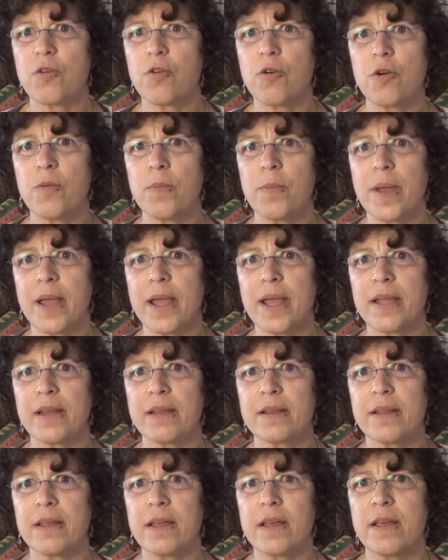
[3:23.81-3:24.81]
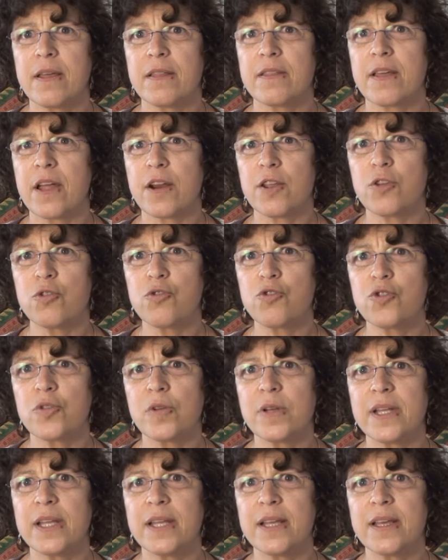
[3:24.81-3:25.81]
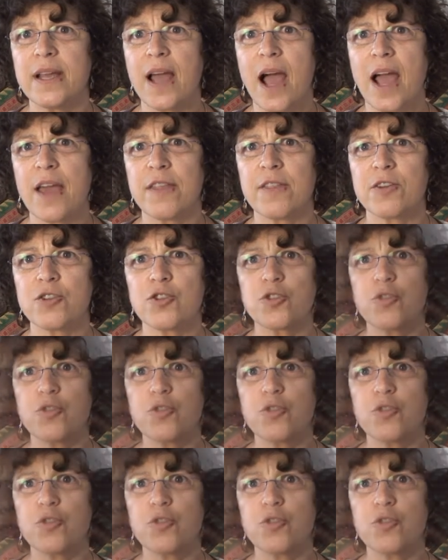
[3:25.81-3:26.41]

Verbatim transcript: or pain, they're usually either